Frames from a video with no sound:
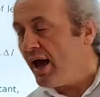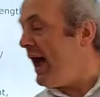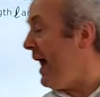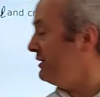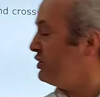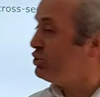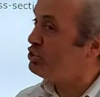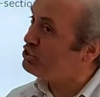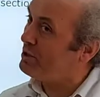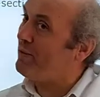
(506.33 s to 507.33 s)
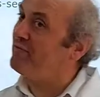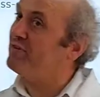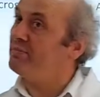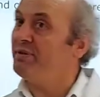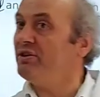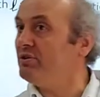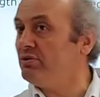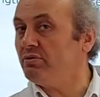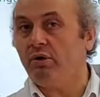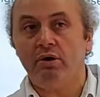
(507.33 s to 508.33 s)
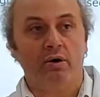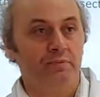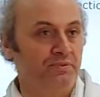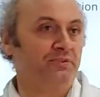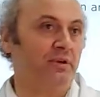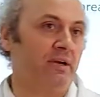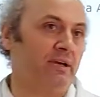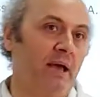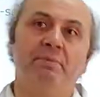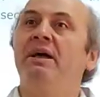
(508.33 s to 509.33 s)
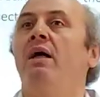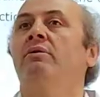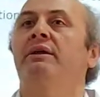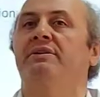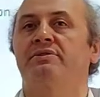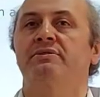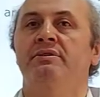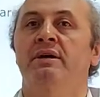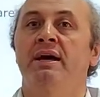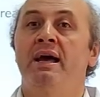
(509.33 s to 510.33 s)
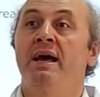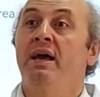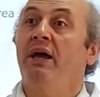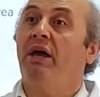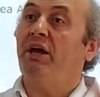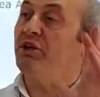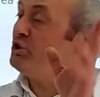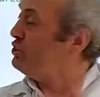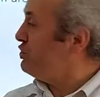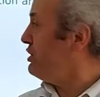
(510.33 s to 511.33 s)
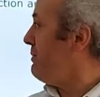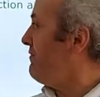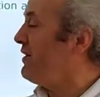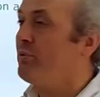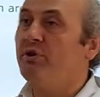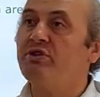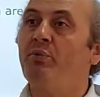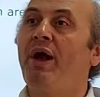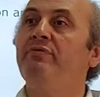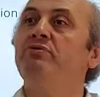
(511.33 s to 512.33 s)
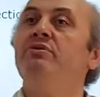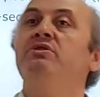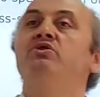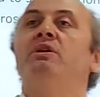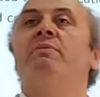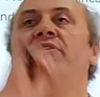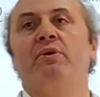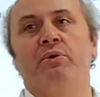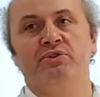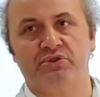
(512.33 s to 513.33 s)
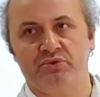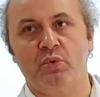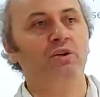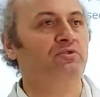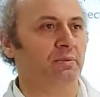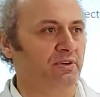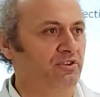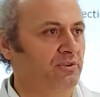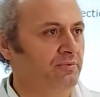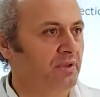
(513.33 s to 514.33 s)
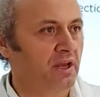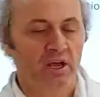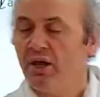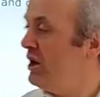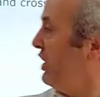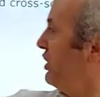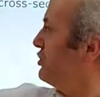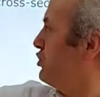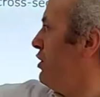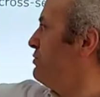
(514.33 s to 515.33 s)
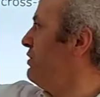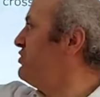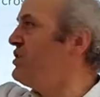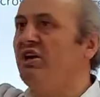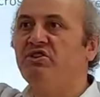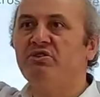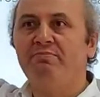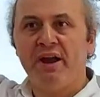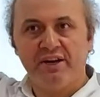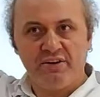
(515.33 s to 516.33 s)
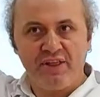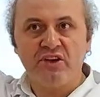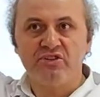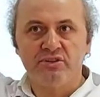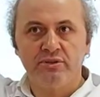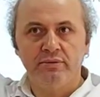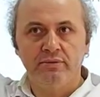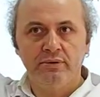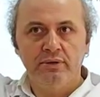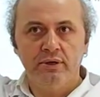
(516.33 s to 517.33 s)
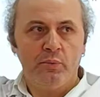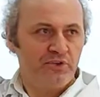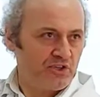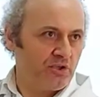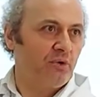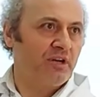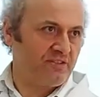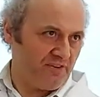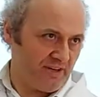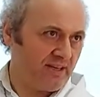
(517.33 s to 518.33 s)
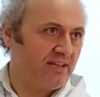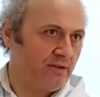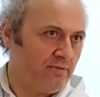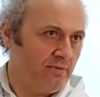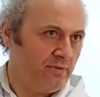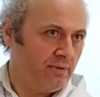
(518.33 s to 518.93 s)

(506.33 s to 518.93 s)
And induced EMF will be, uh, can be calculated. In this EMF equation, we have two induced EMF equations. One of them is in terms of change in magnetic flux, which is known as Faraday's law,